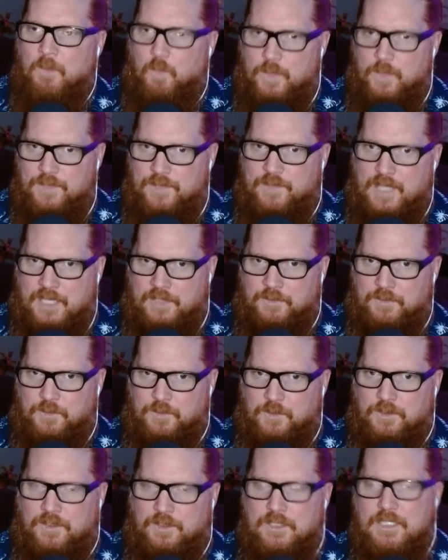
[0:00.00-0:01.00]
with
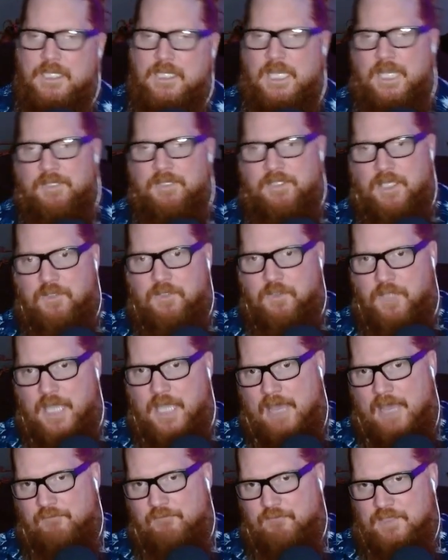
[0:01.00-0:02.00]
Andor, and the other
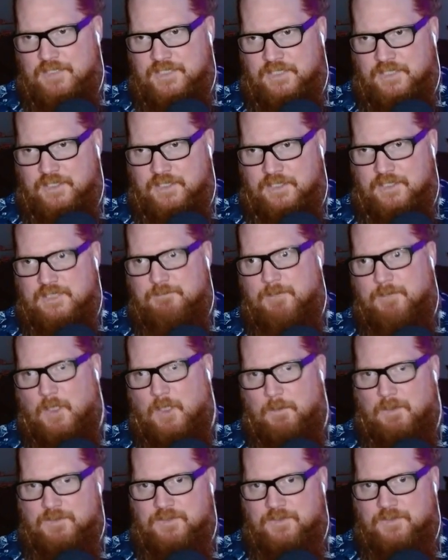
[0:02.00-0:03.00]
half is in the
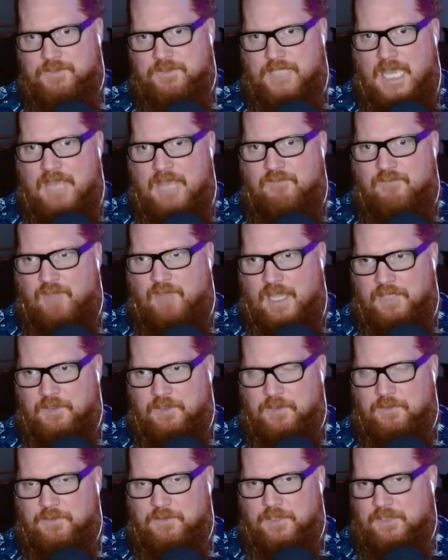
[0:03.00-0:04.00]
experimental TIE
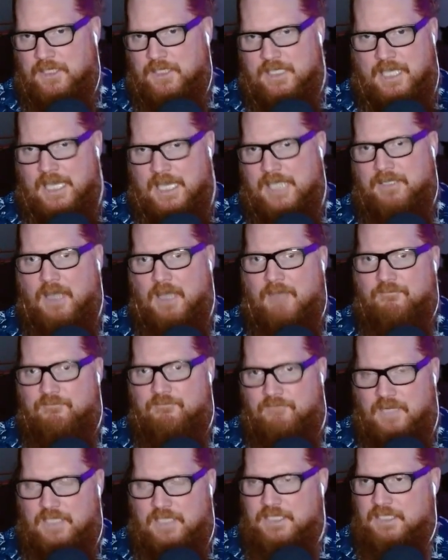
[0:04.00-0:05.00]
fighter that they cannot
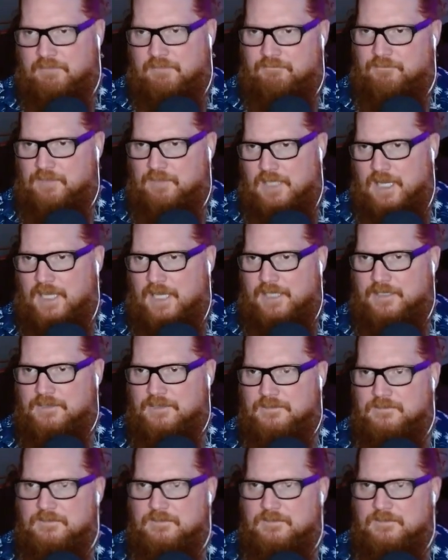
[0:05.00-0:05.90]
fucking fly.